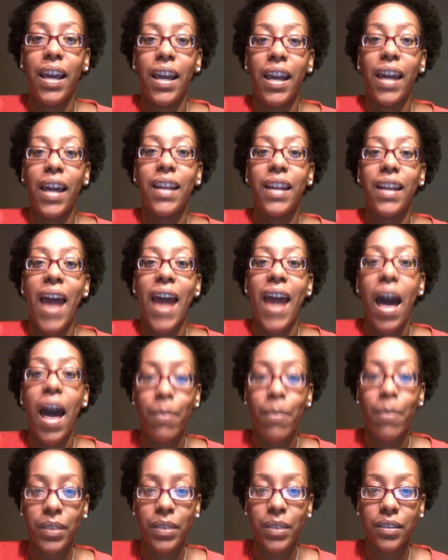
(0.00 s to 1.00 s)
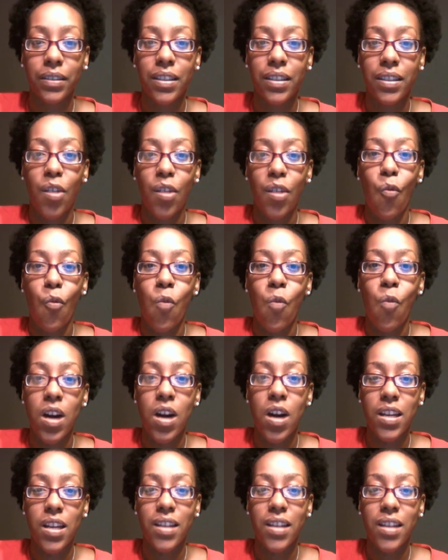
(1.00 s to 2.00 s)
and happens
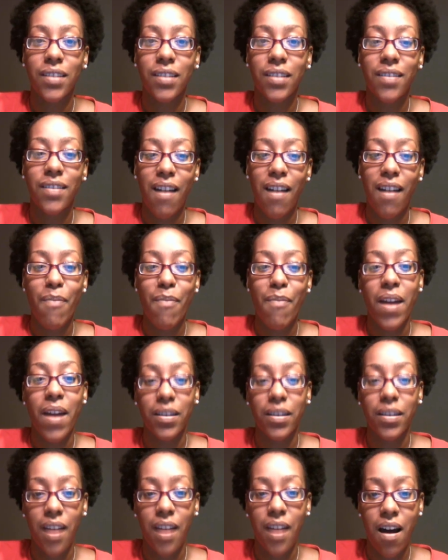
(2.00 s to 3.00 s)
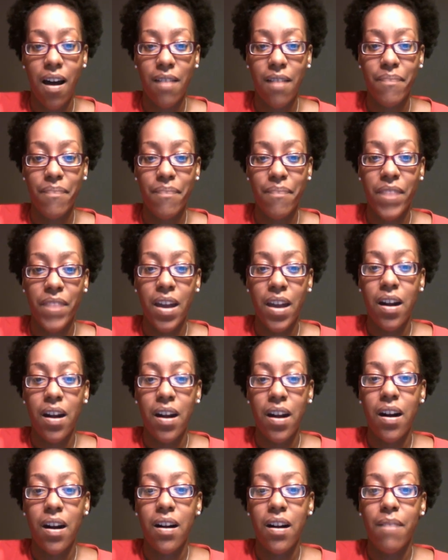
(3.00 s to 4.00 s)
one step at a time
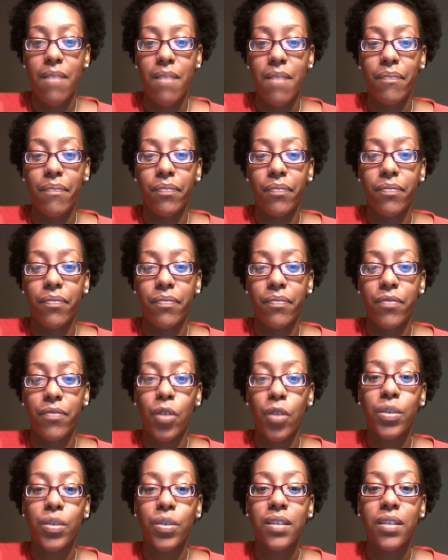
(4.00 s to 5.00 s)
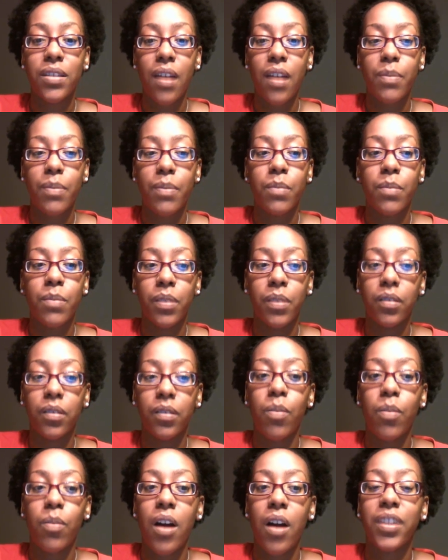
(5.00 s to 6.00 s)
um, those steps build
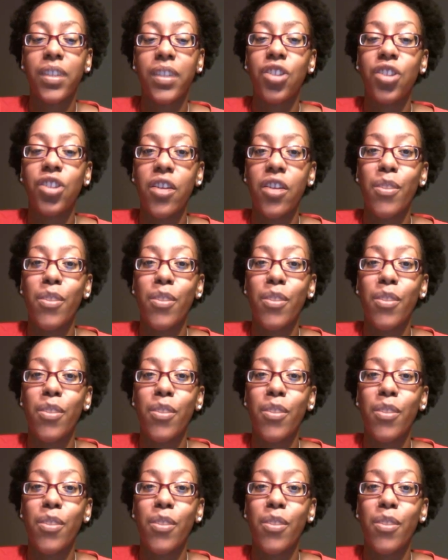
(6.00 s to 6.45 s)
upon each other.